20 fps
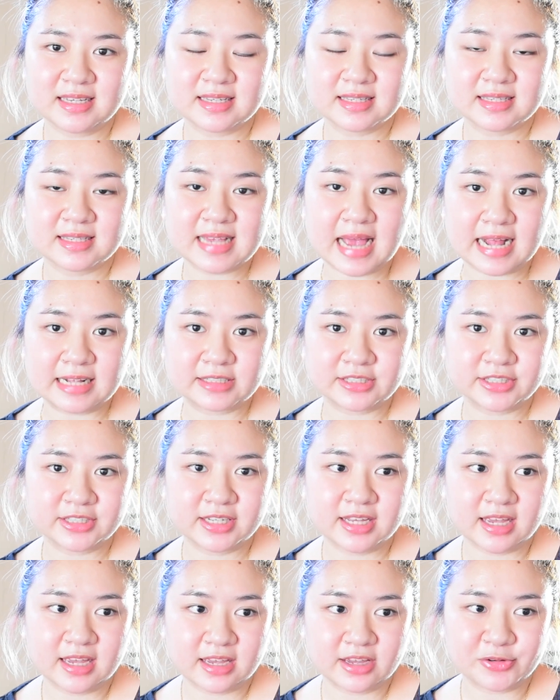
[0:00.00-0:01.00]

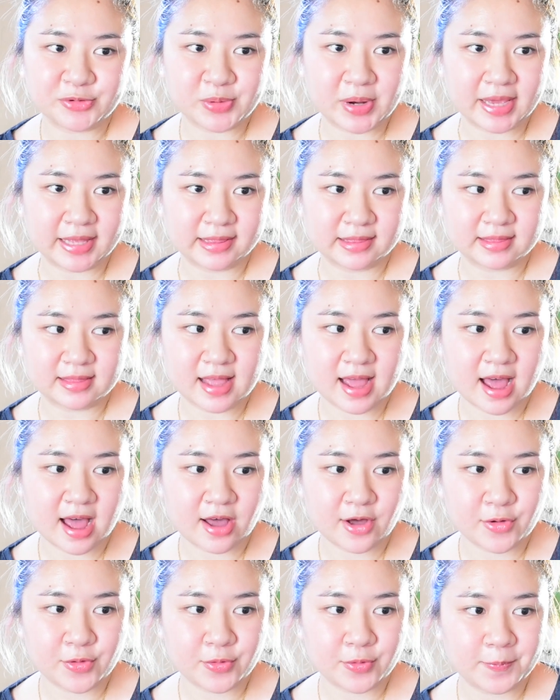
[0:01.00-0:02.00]
Saturday right
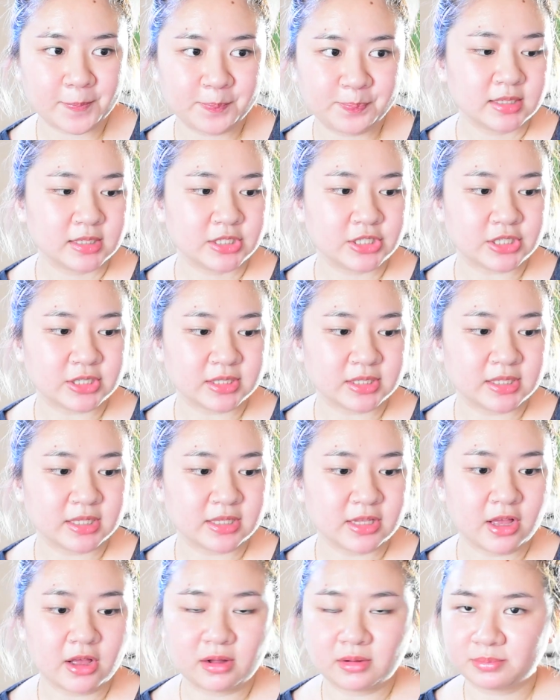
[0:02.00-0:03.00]
now. Just
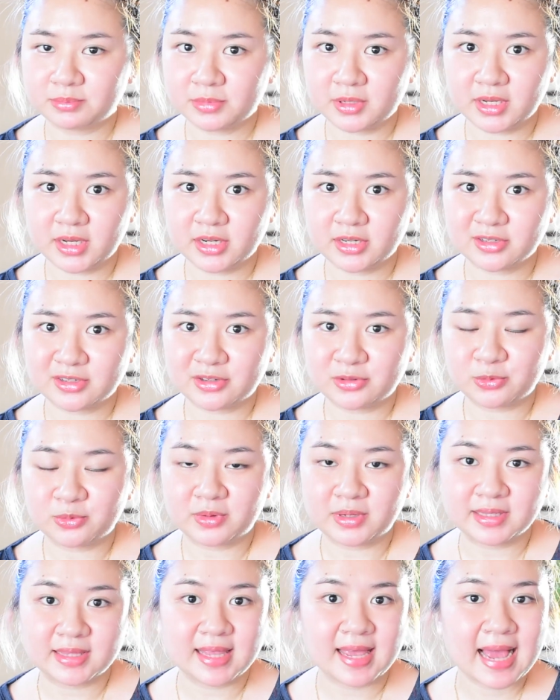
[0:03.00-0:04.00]
an update on
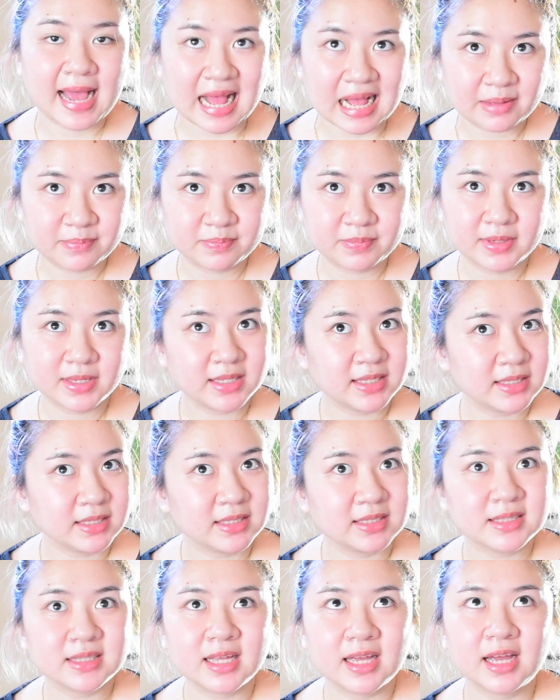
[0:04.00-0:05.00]
what
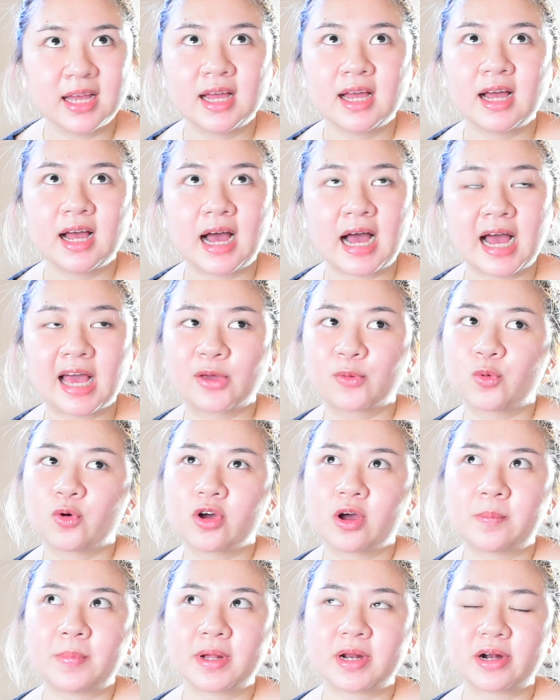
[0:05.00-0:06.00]
happened. I
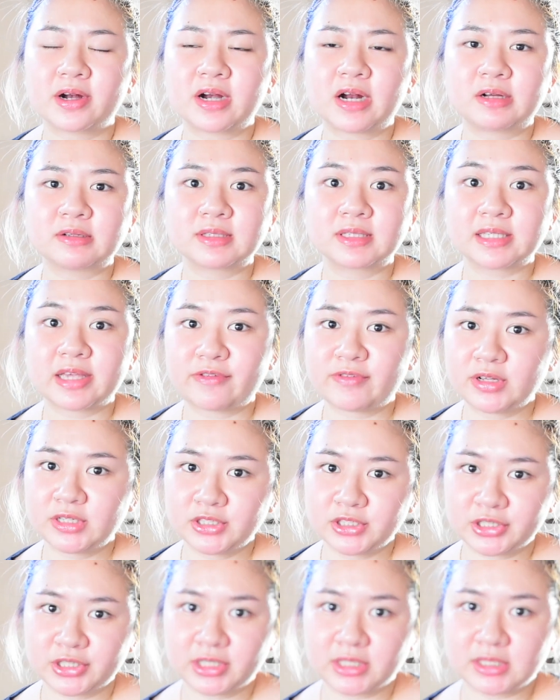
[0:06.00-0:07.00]
woke up at around
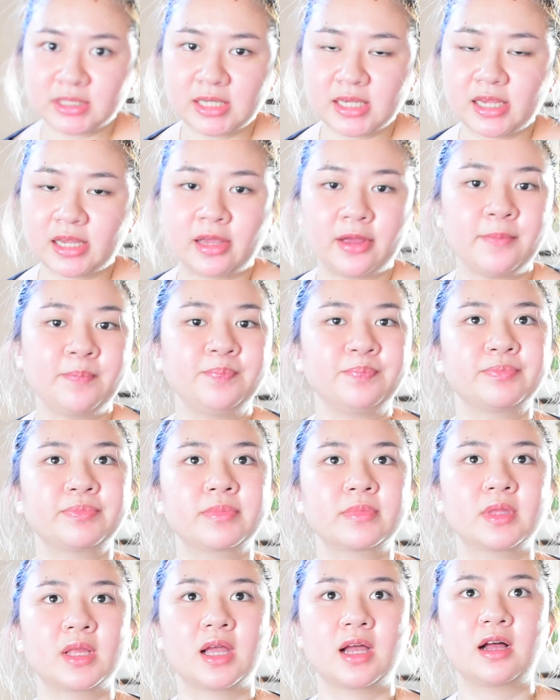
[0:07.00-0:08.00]
7:30.
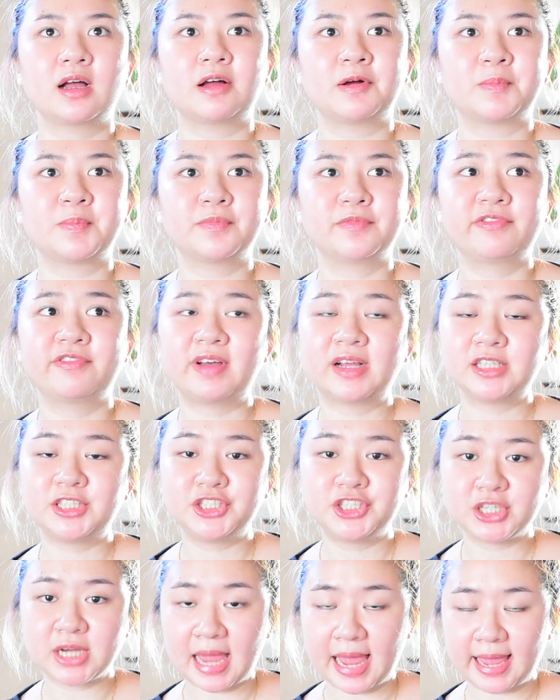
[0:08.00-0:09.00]

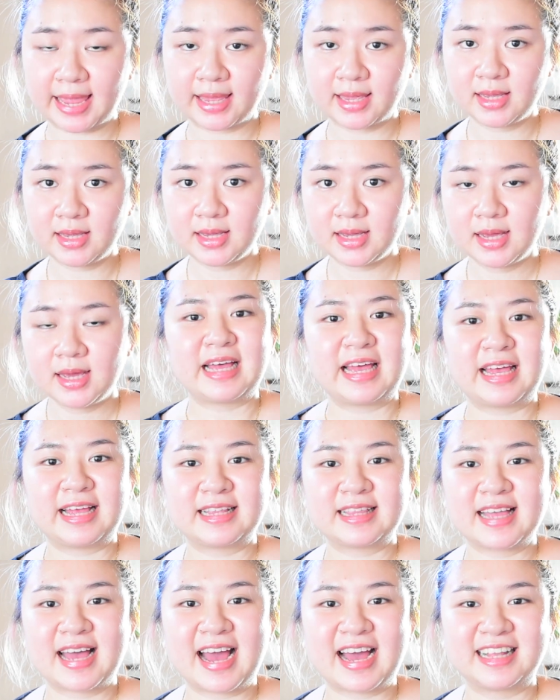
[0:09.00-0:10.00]
fed chai
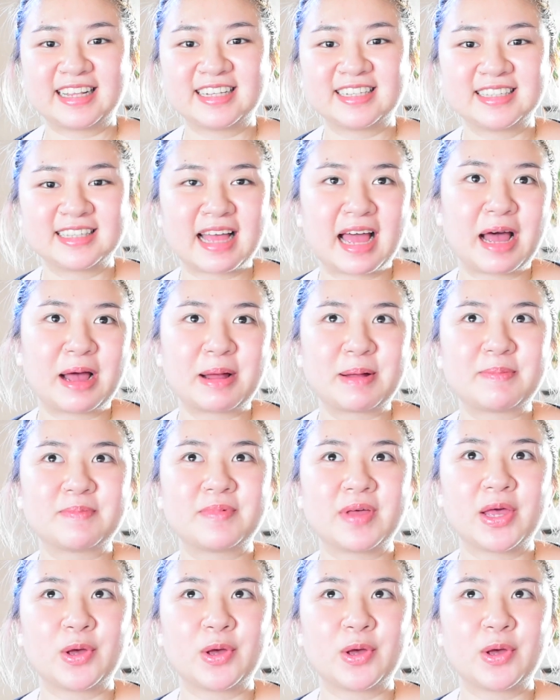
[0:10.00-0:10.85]
and had a nap.